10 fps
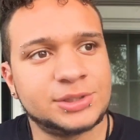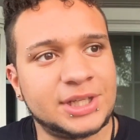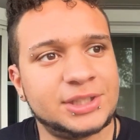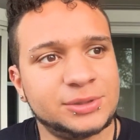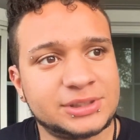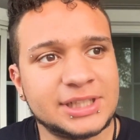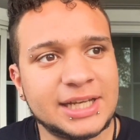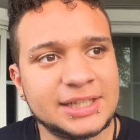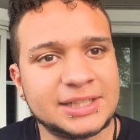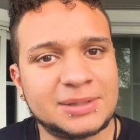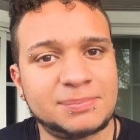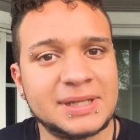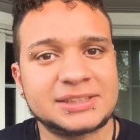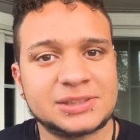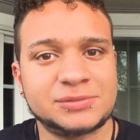Because I do say that the
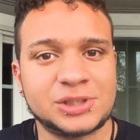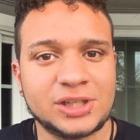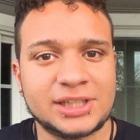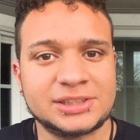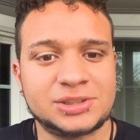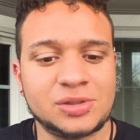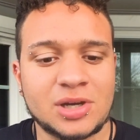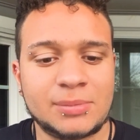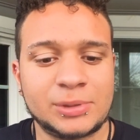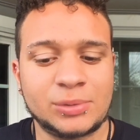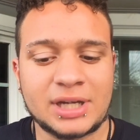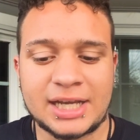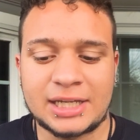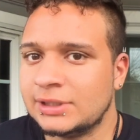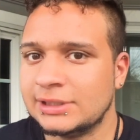best of journeys do come to an
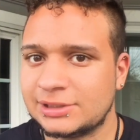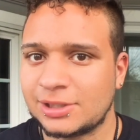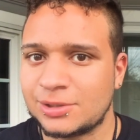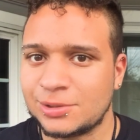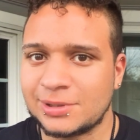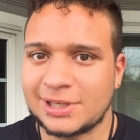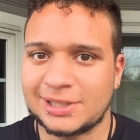end. So